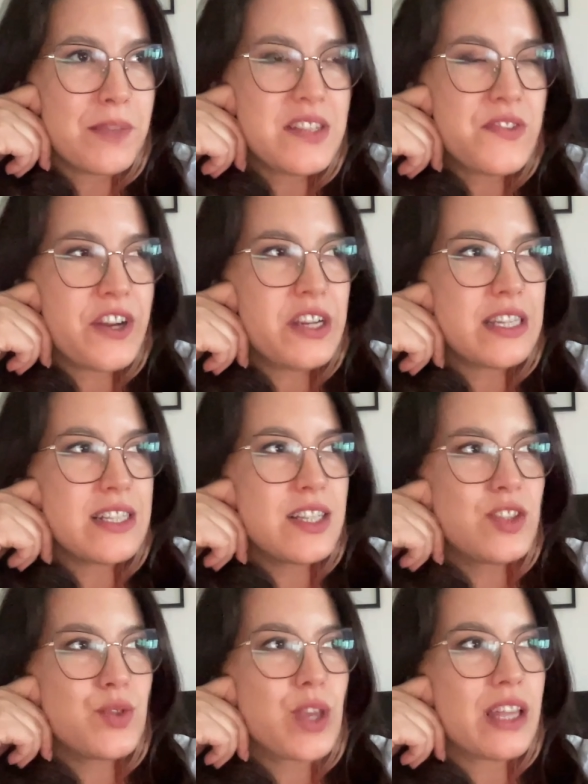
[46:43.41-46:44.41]
It's very
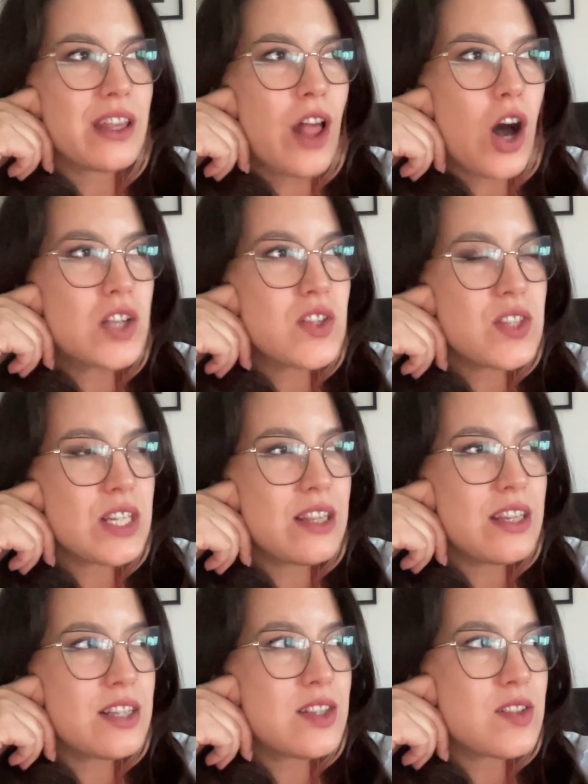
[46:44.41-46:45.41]
easy to get lost
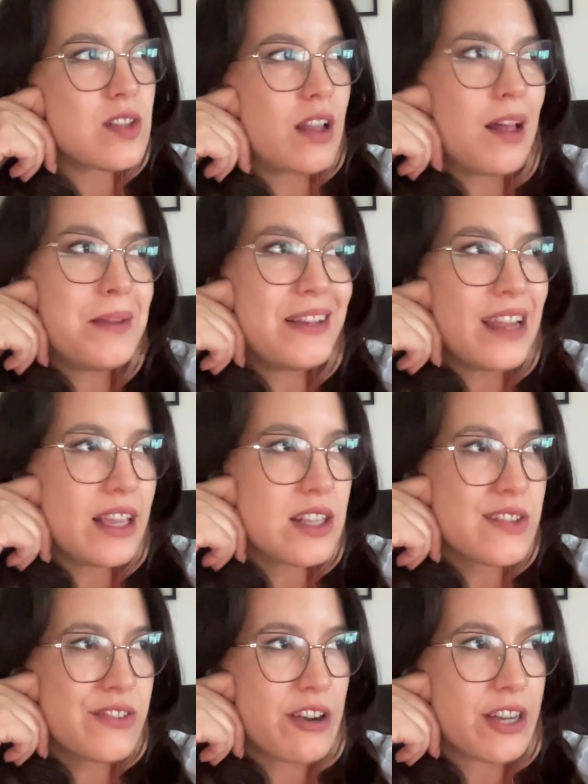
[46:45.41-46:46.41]
in this. I mean, Nick
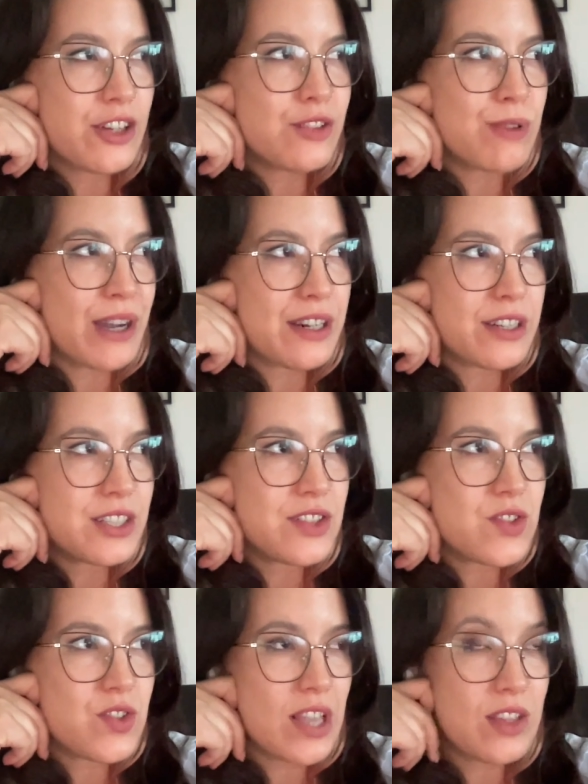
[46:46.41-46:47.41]
is a very good writer.
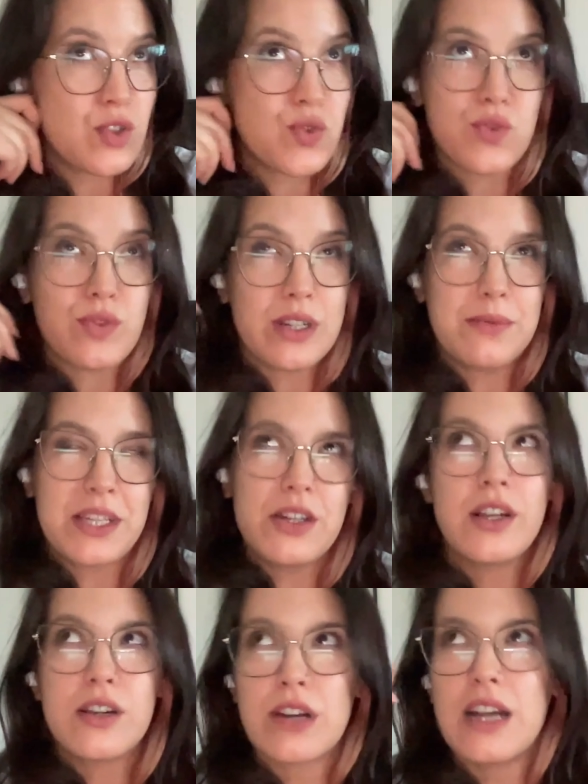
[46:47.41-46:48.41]
He's extremely
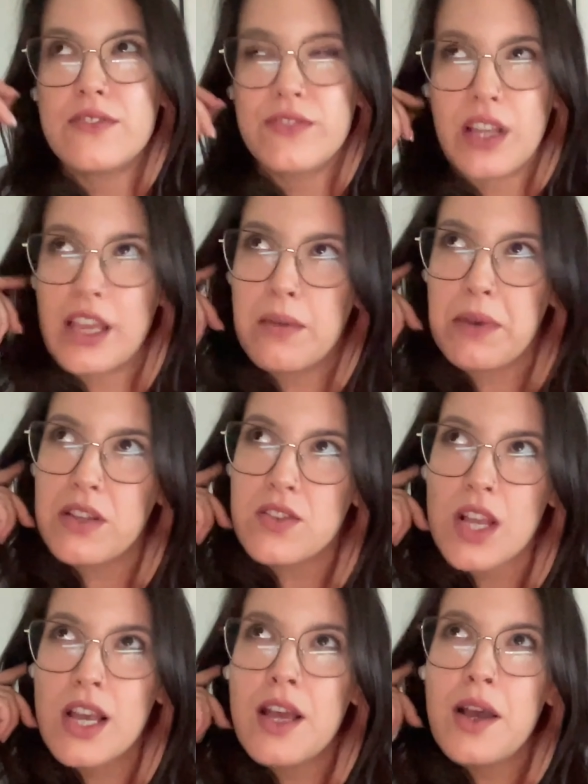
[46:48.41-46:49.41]
good at crafting
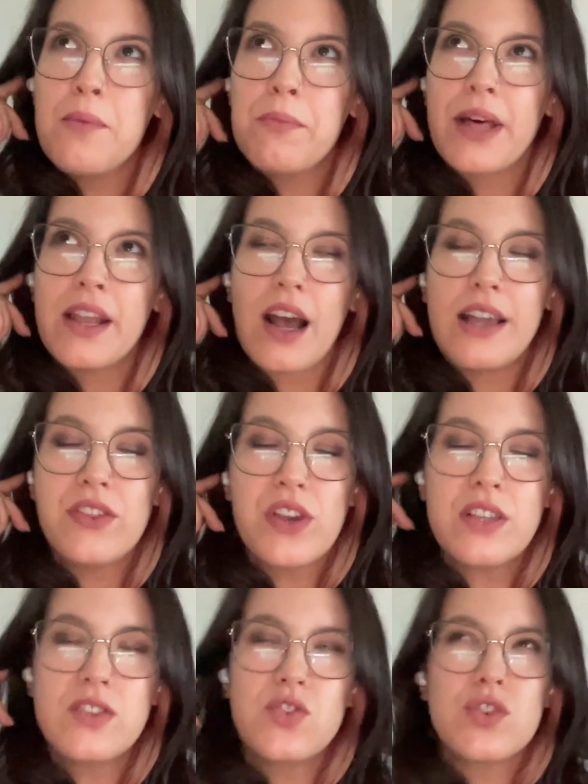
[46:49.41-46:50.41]
emails, but I
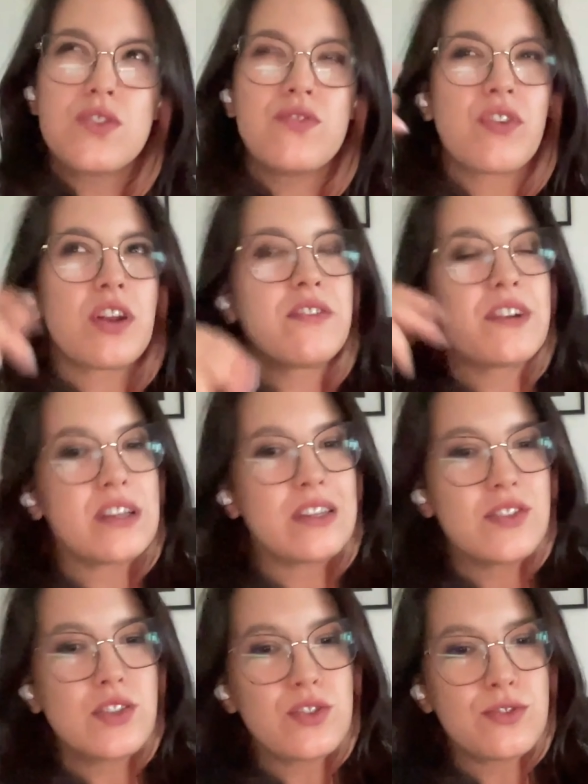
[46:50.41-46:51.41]
think it's just very, very
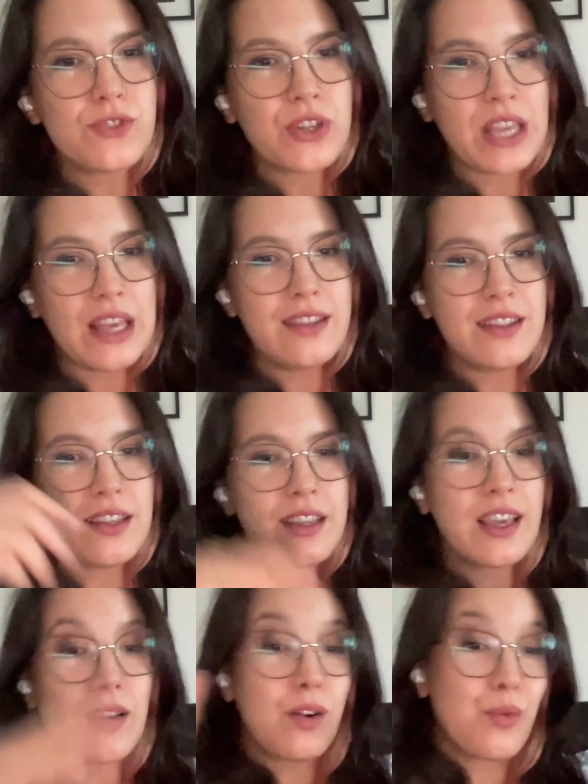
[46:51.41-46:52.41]
easy to forget that,
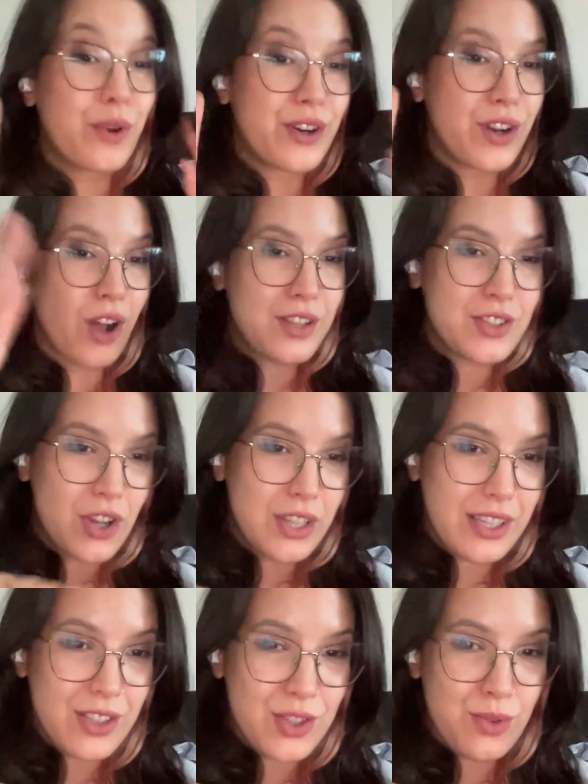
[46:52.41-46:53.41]
like, we're not
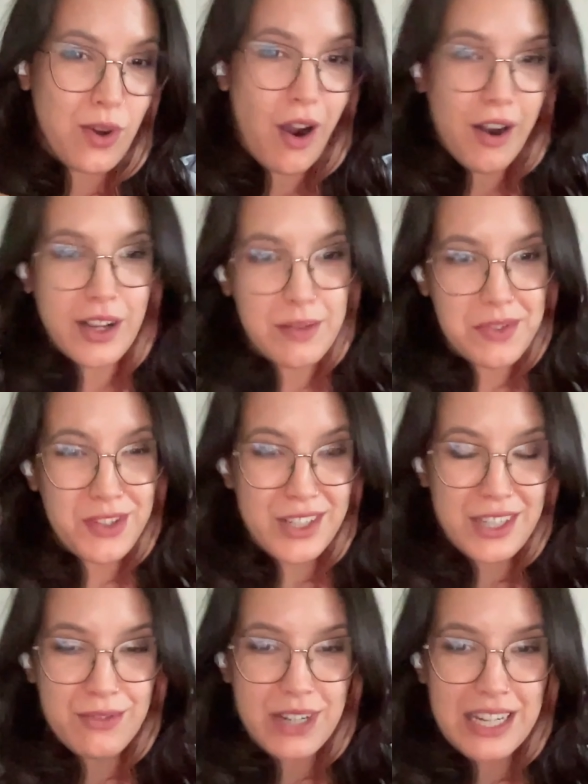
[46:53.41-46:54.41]
talking to our
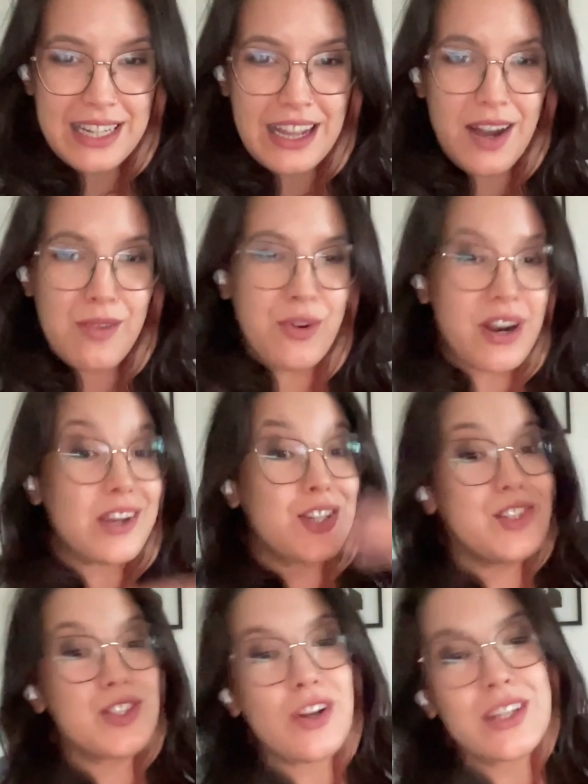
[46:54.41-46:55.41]
community right now. We're
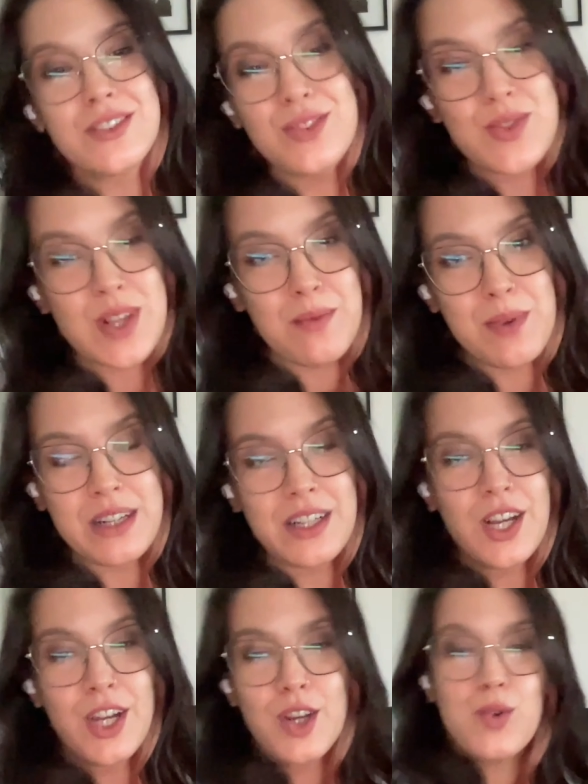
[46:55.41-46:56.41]
actually talking to
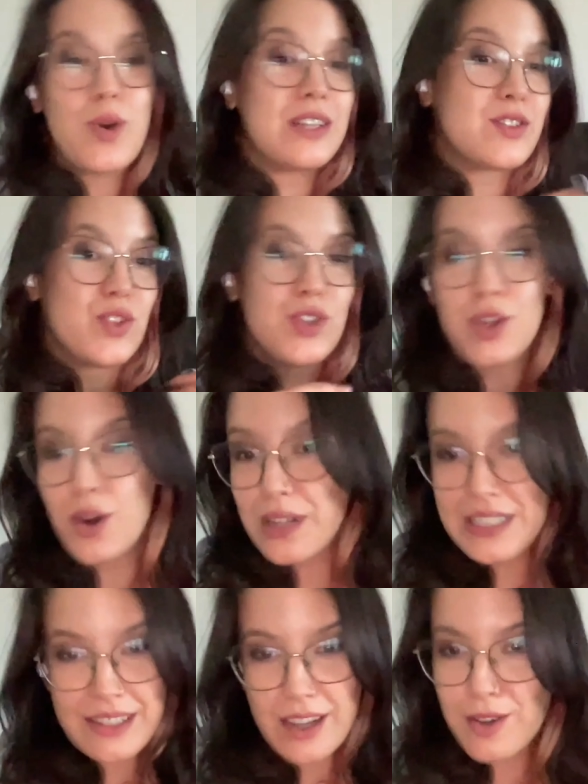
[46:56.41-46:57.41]
someone who has no
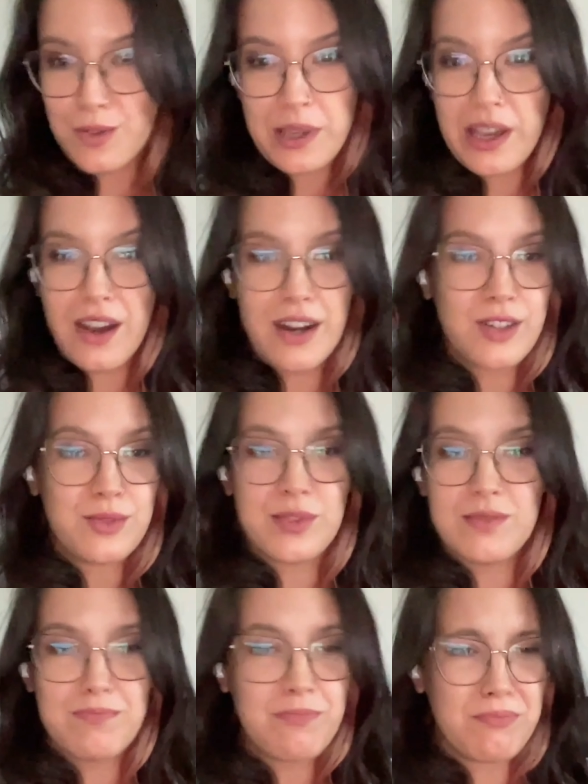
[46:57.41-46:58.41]
idea who we are,
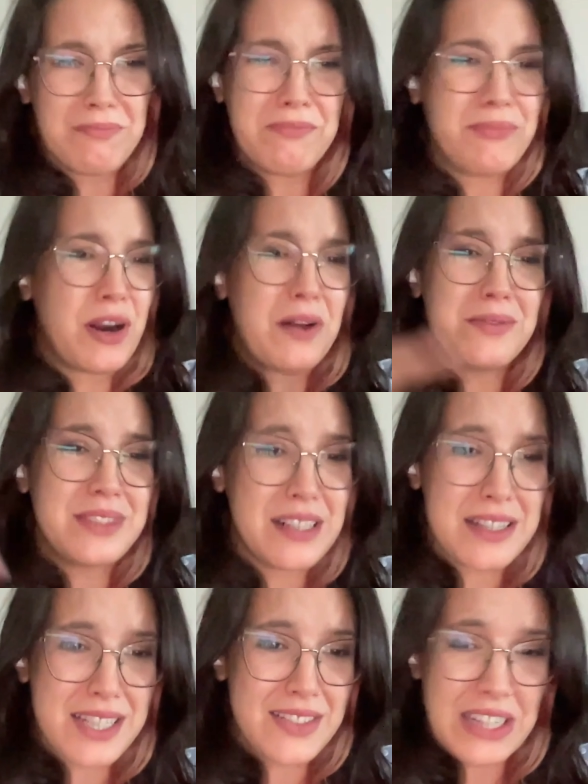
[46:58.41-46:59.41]
probably
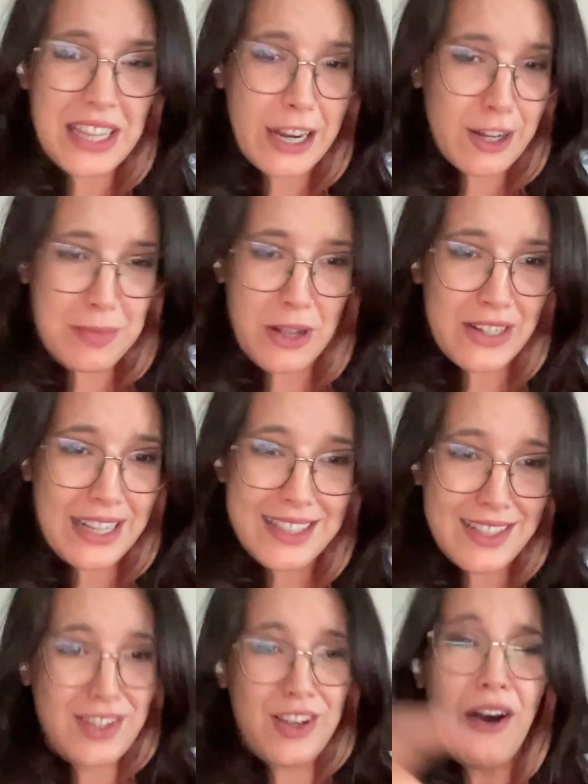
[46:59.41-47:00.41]
doesn't even care about
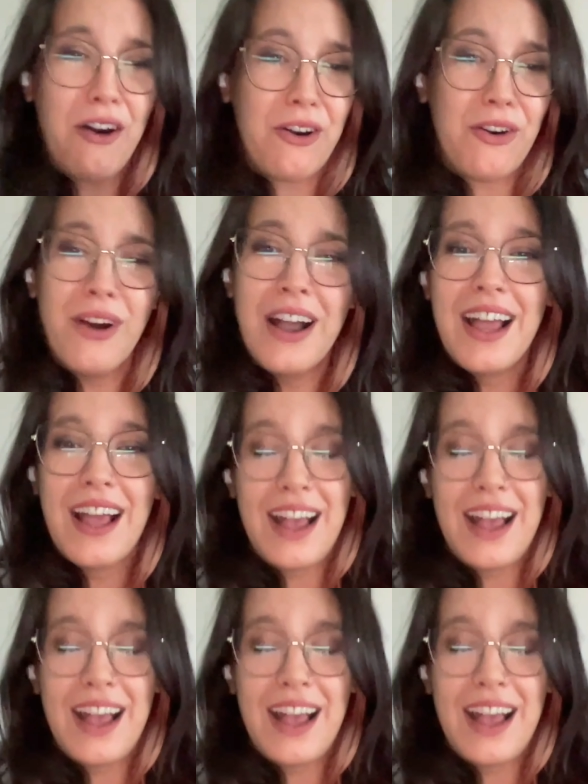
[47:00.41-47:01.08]
SEO.